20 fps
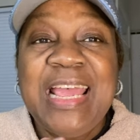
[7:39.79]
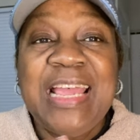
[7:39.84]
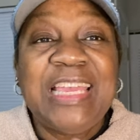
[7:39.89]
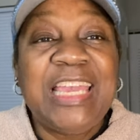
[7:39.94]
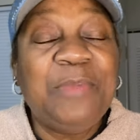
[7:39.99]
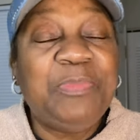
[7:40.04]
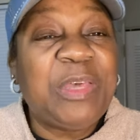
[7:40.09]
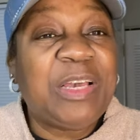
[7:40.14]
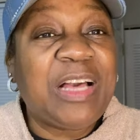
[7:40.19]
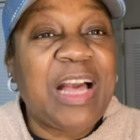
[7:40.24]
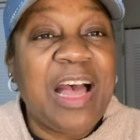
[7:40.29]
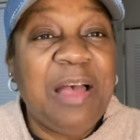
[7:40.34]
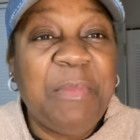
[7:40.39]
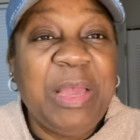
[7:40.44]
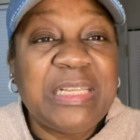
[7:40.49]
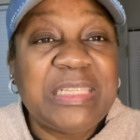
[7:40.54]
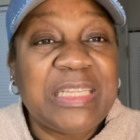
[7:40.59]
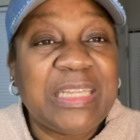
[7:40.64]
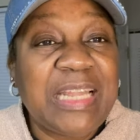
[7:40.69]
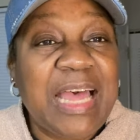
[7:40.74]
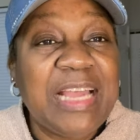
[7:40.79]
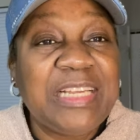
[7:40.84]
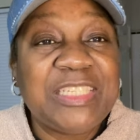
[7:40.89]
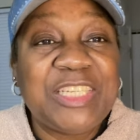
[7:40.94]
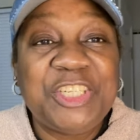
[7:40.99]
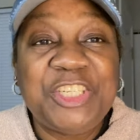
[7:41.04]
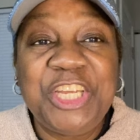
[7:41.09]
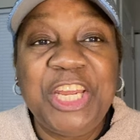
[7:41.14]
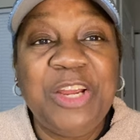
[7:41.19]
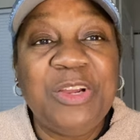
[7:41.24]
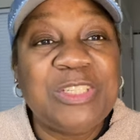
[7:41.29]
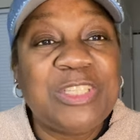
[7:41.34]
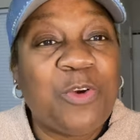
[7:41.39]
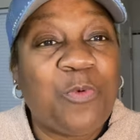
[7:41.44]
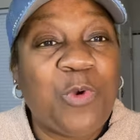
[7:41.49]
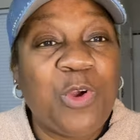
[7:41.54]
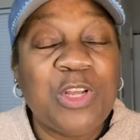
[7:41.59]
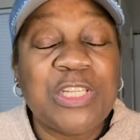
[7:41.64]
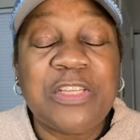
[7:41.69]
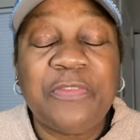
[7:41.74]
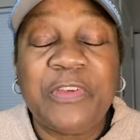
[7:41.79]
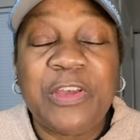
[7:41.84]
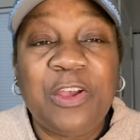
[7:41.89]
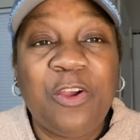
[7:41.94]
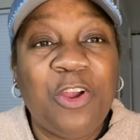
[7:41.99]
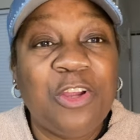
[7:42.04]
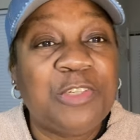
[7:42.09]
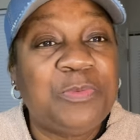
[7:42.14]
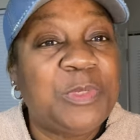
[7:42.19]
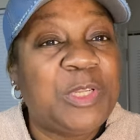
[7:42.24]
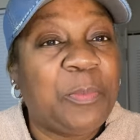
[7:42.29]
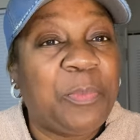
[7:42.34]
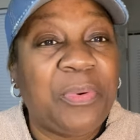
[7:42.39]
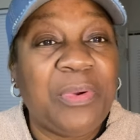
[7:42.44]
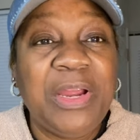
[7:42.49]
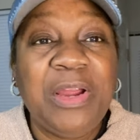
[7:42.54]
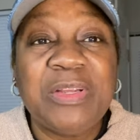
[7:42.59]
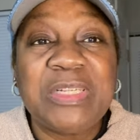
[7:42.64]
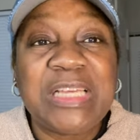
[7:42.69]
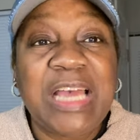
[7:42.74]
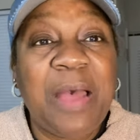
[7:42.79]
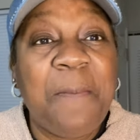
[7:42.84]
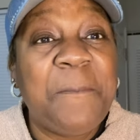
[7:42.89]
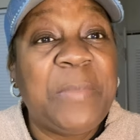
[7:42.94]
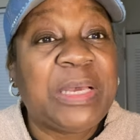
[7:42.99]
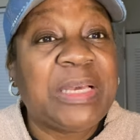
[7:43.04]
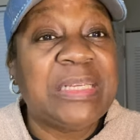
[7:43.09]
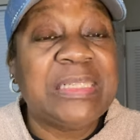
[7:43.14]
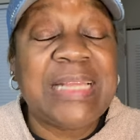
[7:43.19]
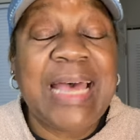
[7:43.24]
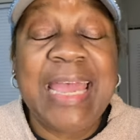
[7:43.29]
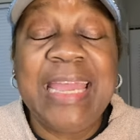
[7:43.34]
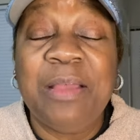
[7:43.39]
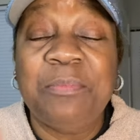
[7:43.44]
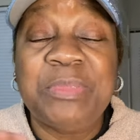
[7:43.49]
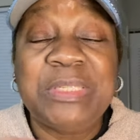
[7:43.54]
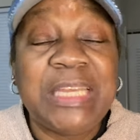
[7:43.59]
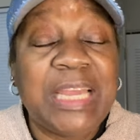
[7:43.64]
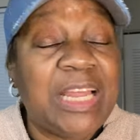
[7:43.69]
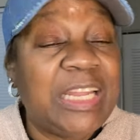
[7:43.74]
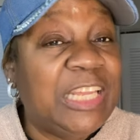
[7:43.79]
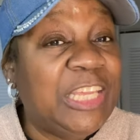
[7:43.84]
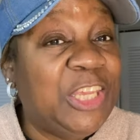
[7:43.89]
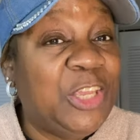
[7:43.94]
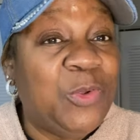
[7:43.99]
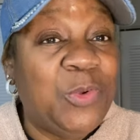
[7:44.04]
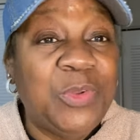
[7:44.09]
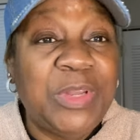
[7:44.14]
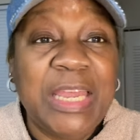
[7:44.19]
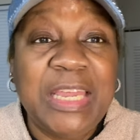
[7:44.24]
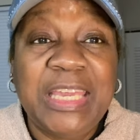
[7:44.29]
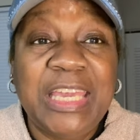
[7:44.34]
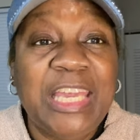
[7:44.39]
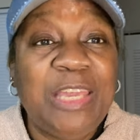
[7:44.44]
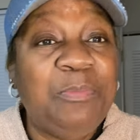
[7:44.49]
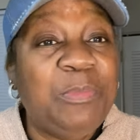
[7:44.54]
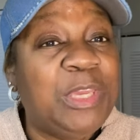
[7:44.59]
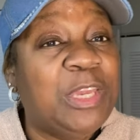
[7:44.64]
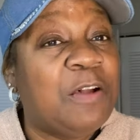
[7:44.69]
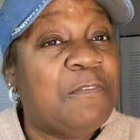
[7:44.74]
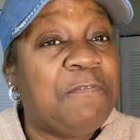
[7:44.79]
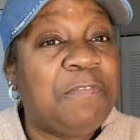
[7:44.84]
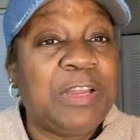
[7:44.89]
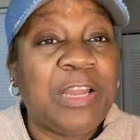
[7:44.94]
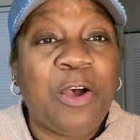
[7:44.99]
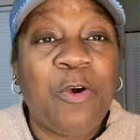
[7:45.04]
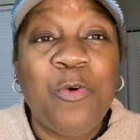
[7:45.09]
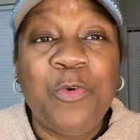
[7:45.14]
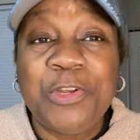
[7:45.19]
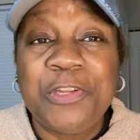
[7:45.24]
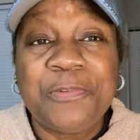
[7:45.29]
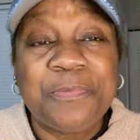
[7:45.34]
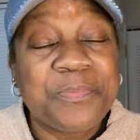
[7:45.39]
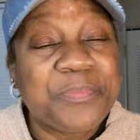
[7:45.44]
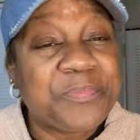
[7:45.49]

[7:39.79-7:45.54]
Keep the comments, the likes, the shares, the words of encouragement, the prayers coming because I am telling you, they keep me afloat